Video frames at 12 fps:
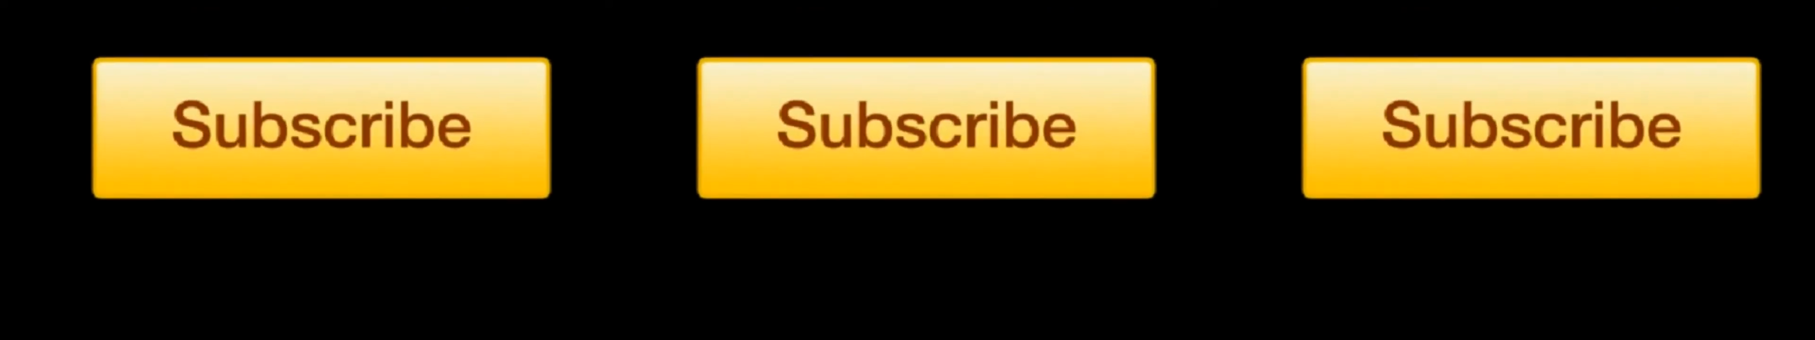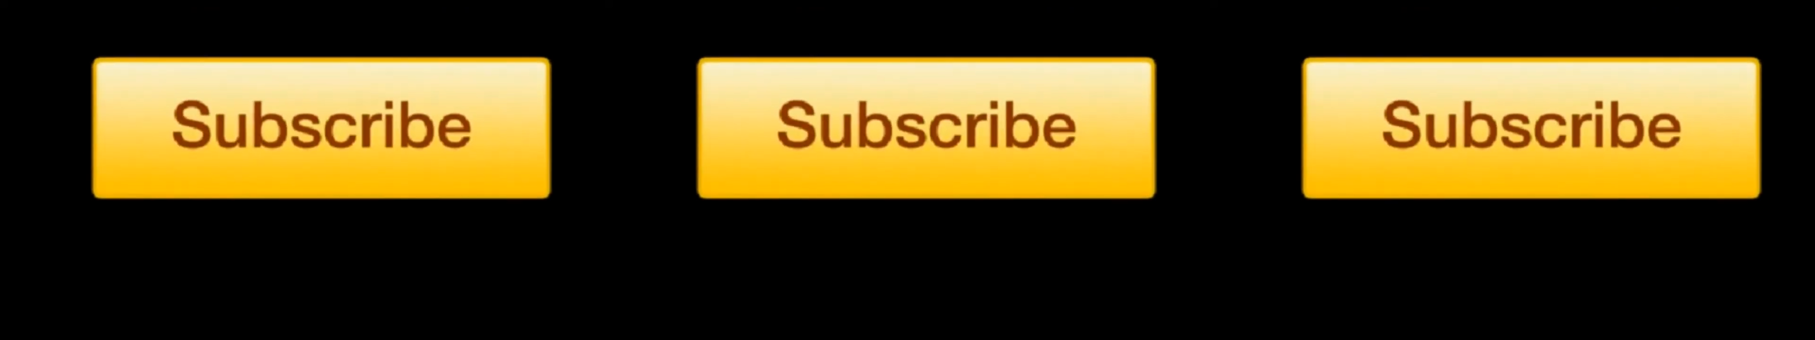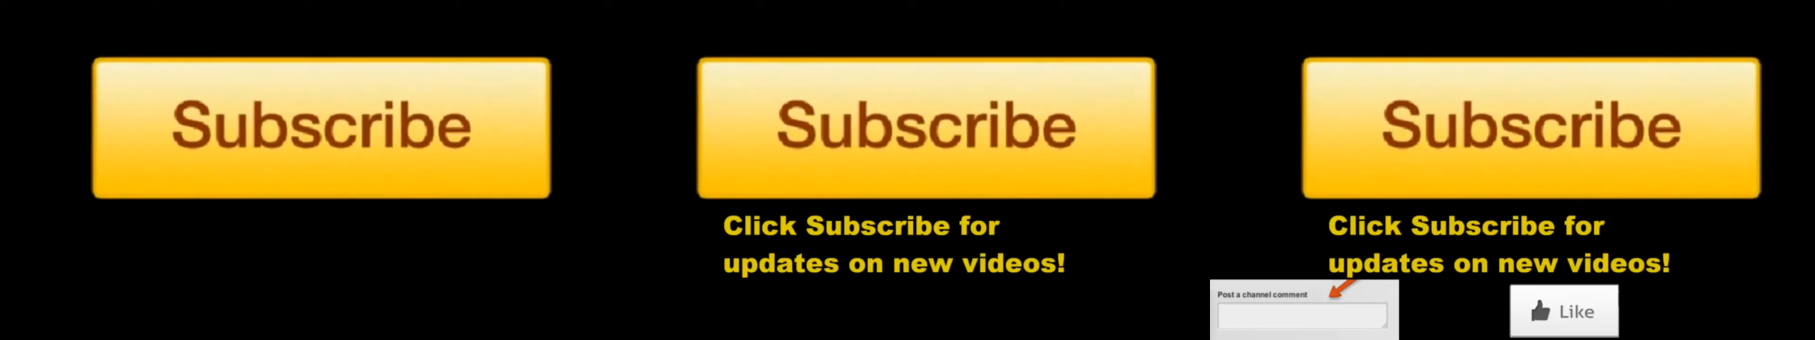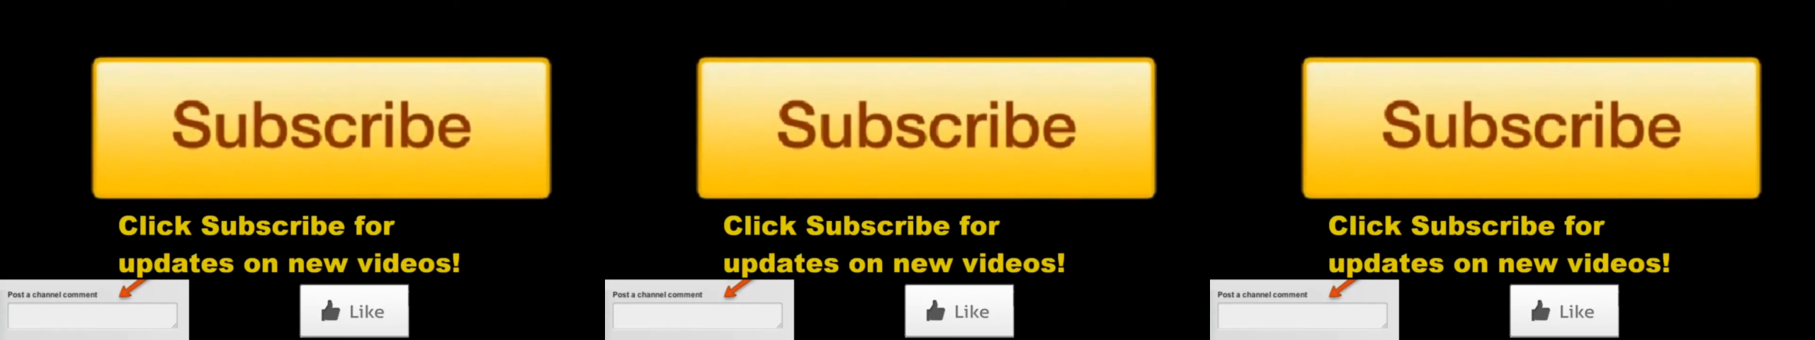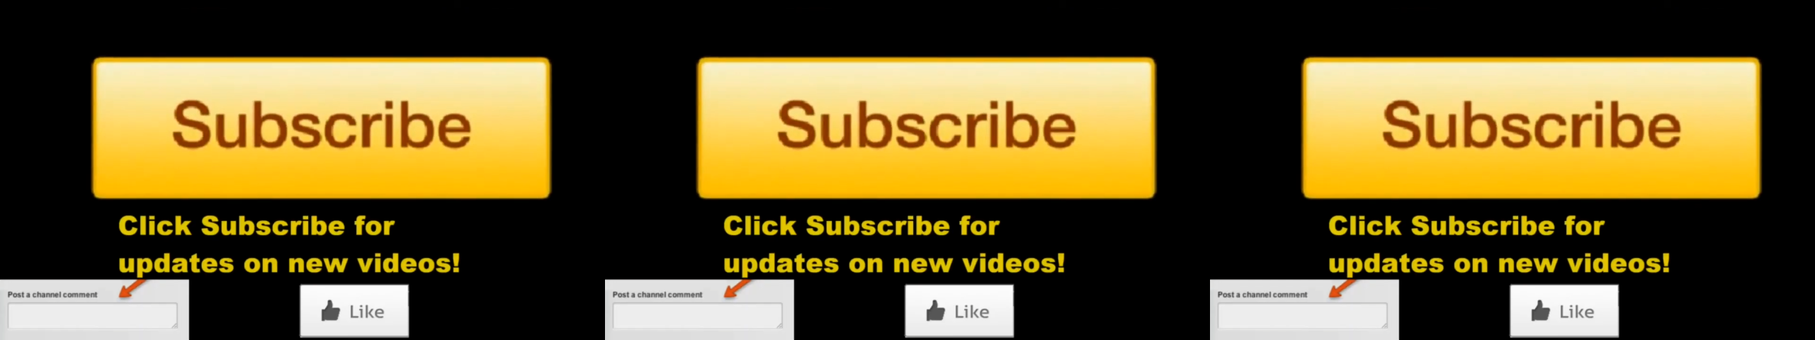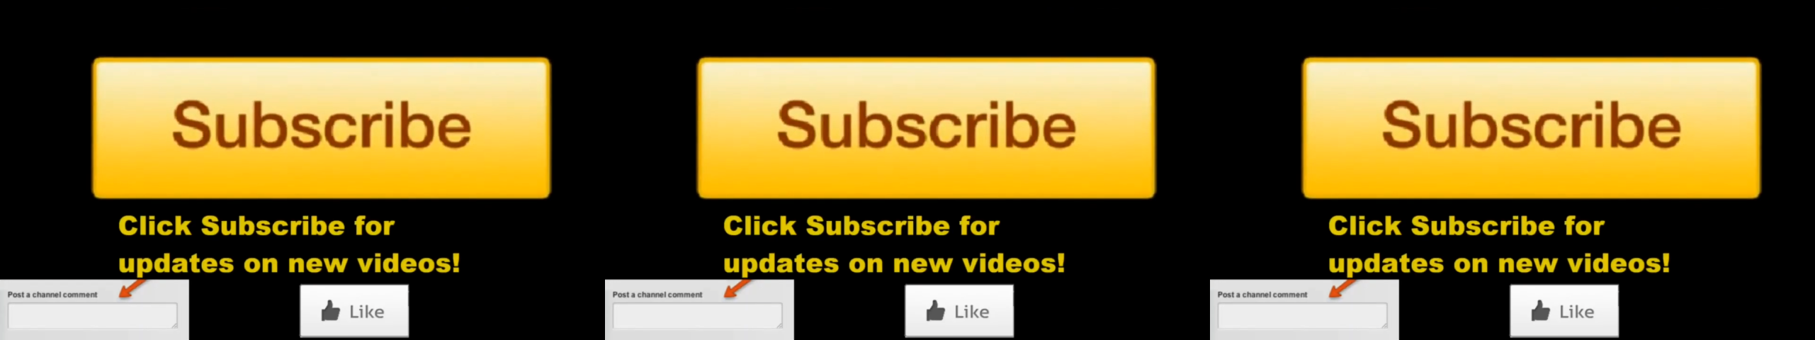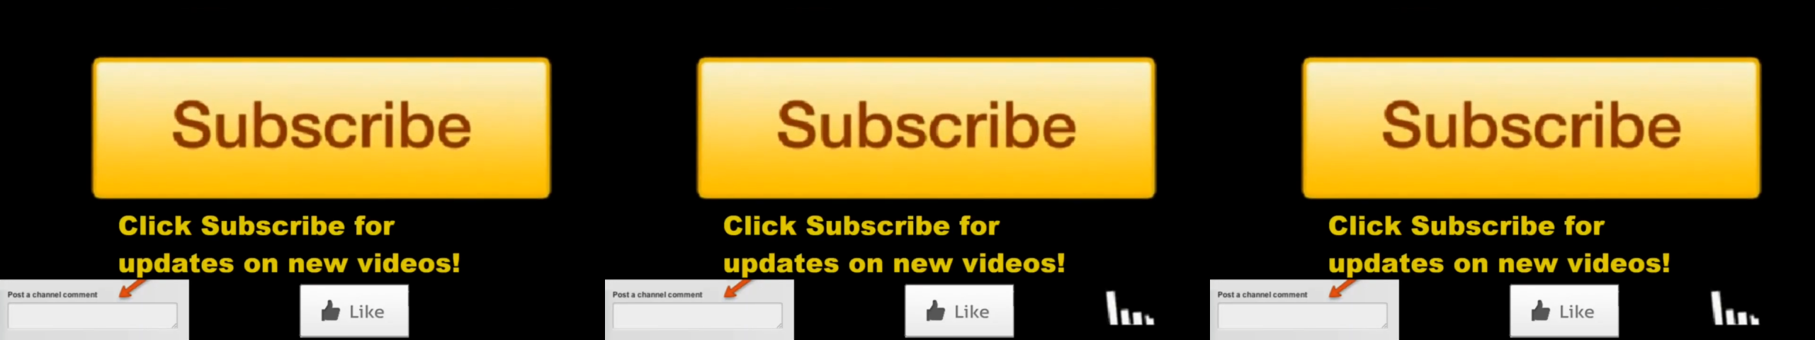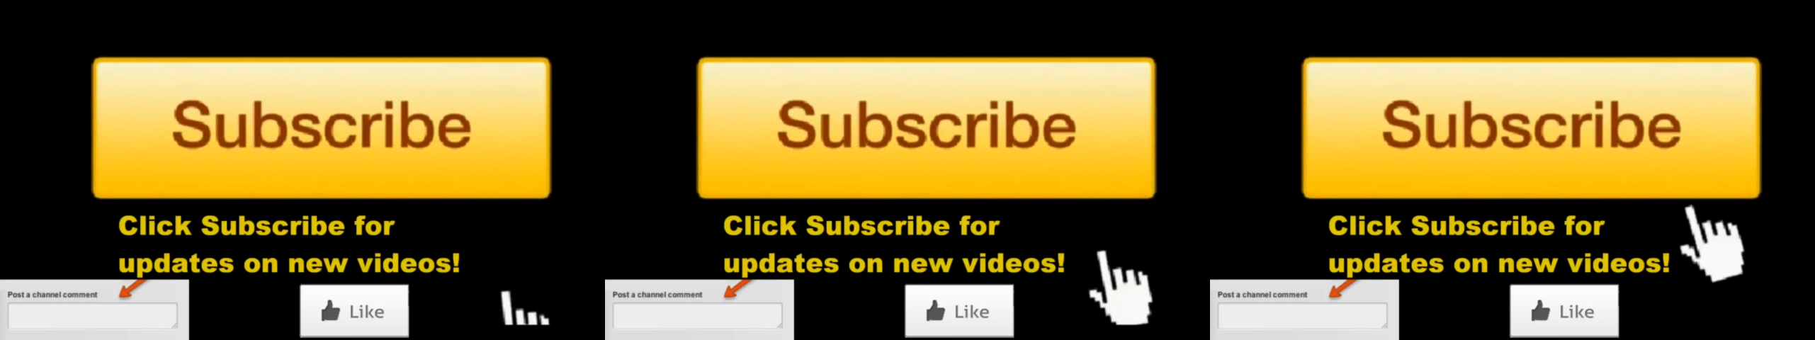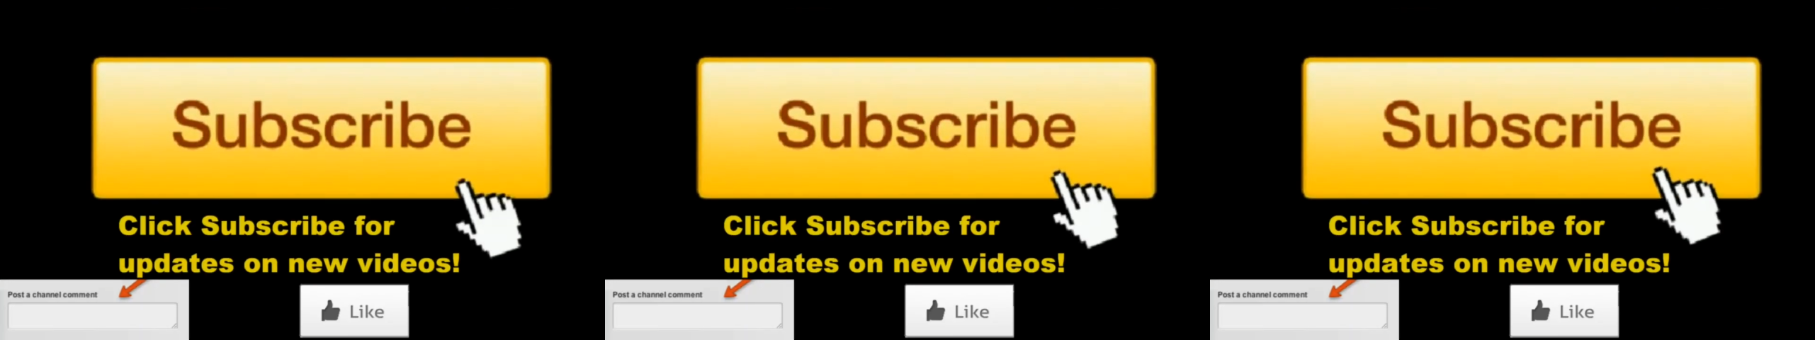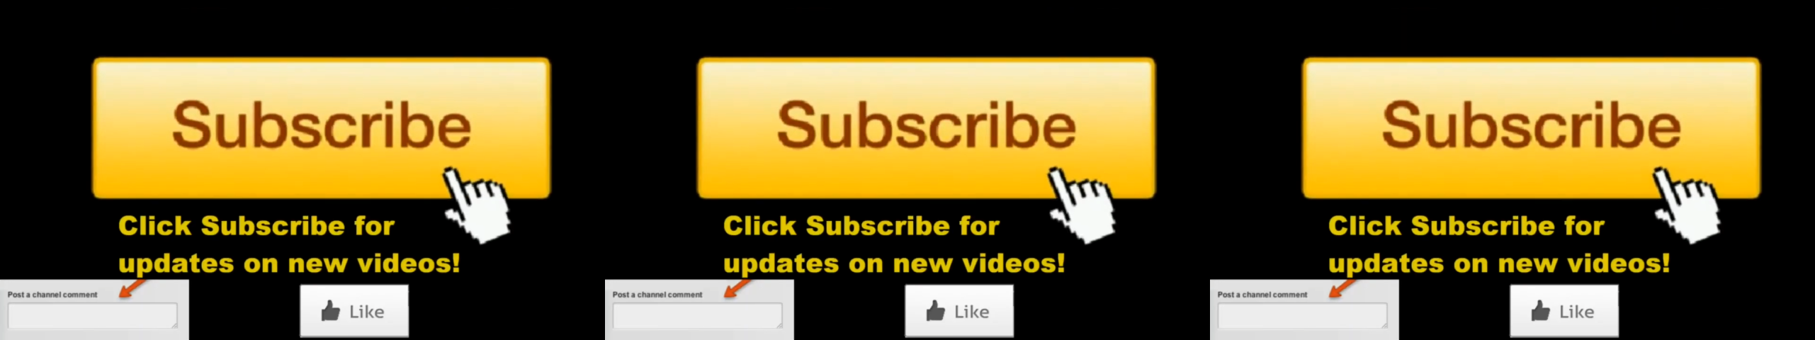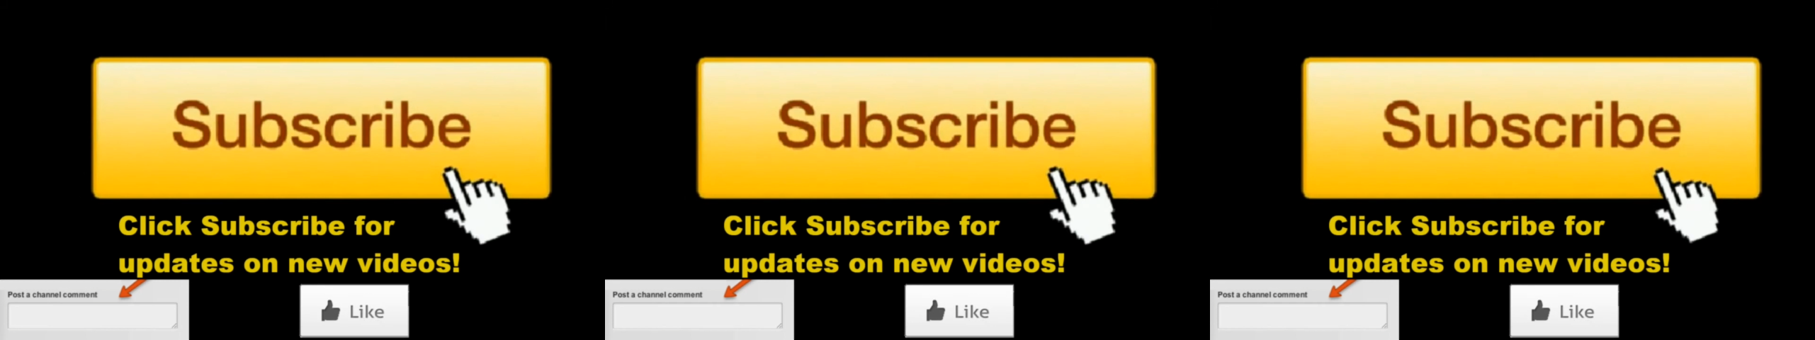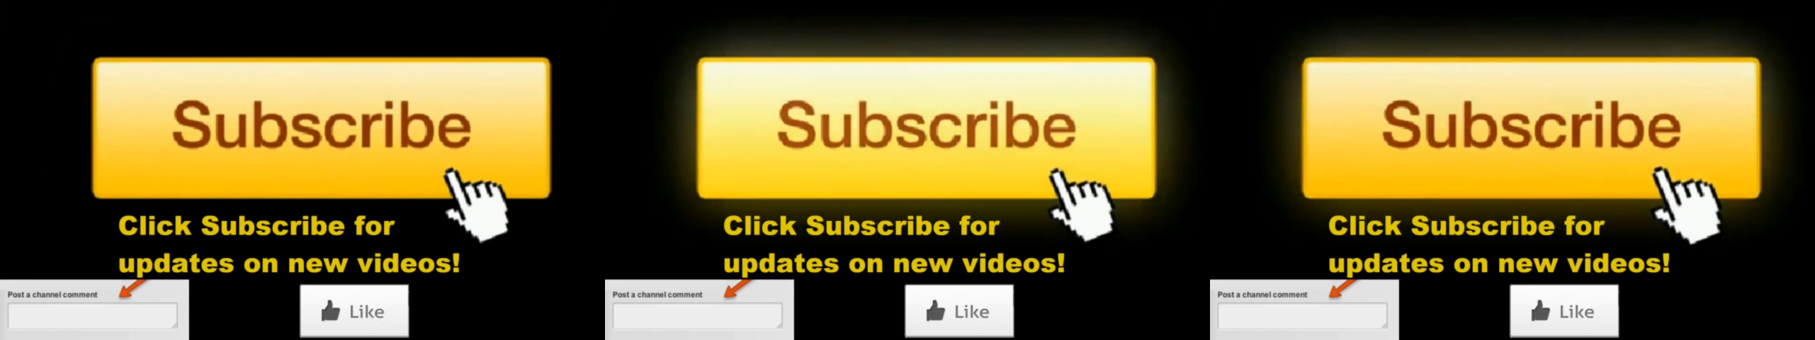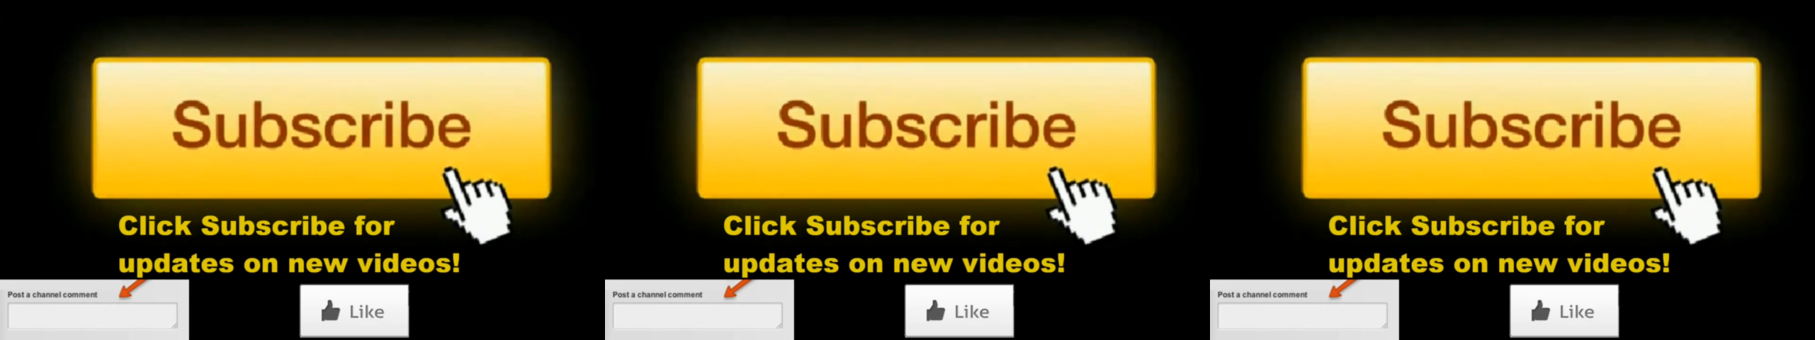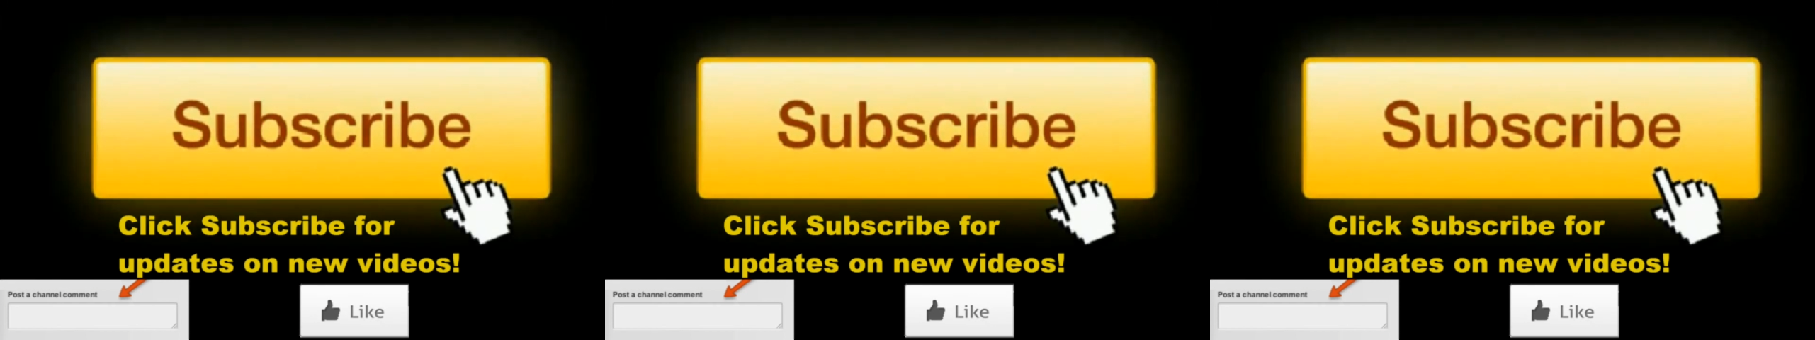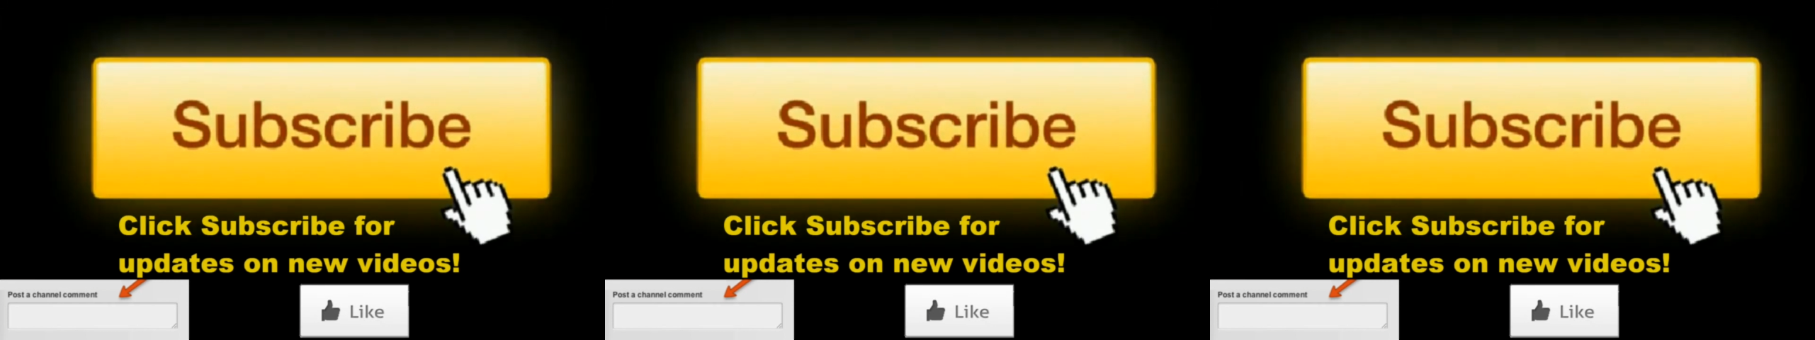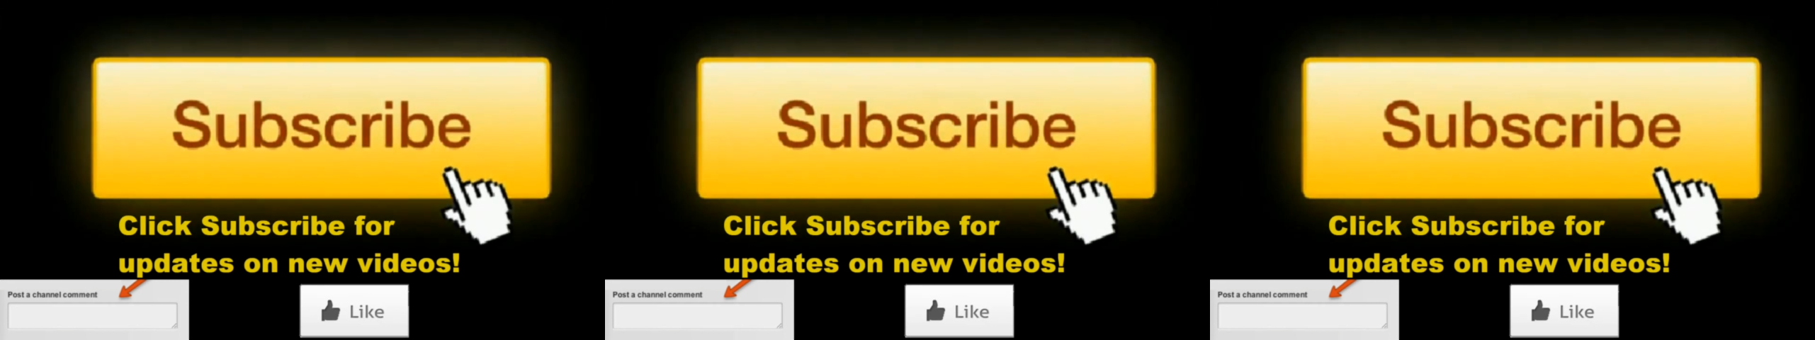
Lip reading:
[unreadable: no face in view]